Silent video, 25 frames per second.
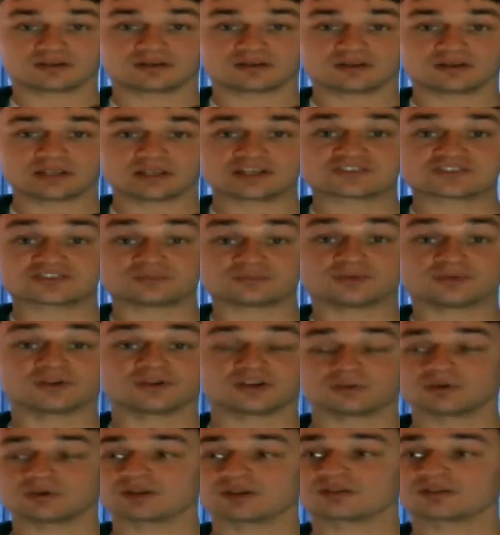is familiar
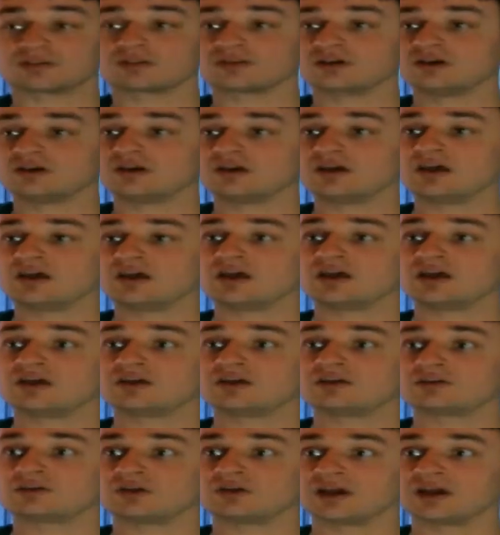with,
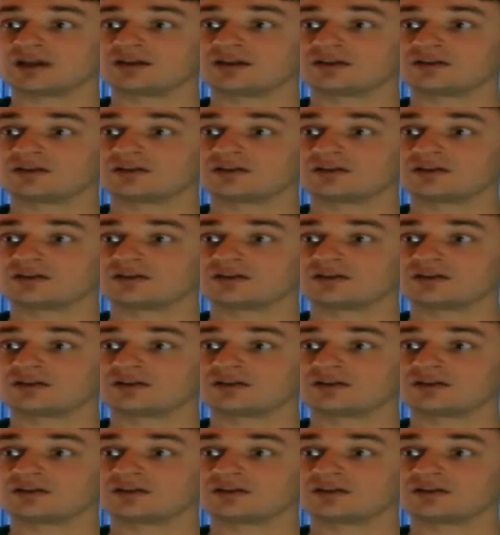right?